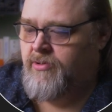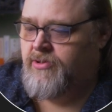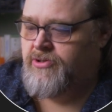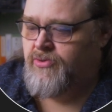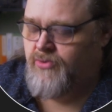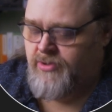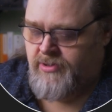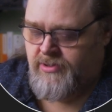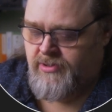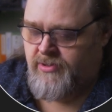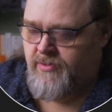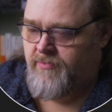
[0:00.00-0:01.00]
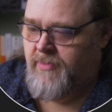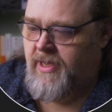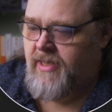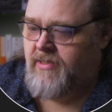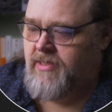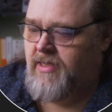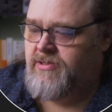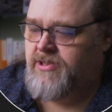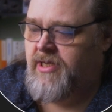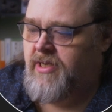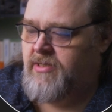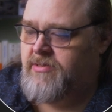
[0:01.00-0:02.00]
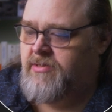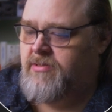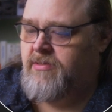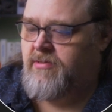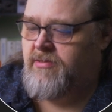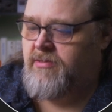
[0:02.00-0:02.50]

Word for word: source main dot J S.